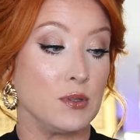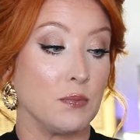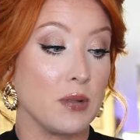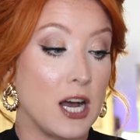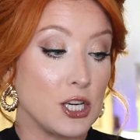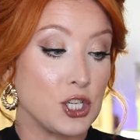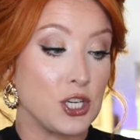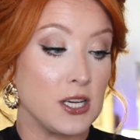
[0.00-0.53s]

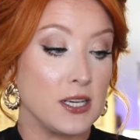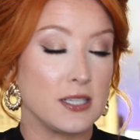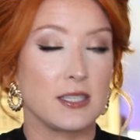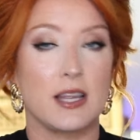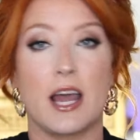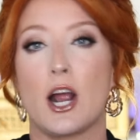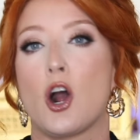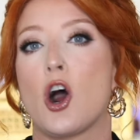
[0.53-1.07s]
blushes.
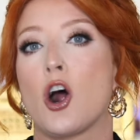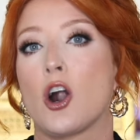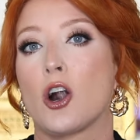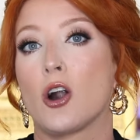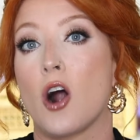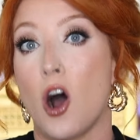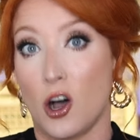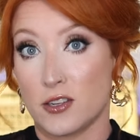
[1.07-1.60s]
They
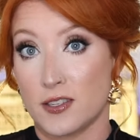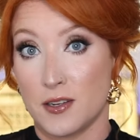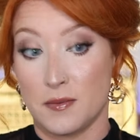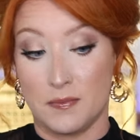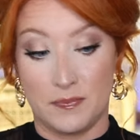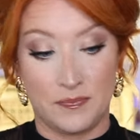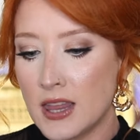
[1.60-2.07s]
are awesome.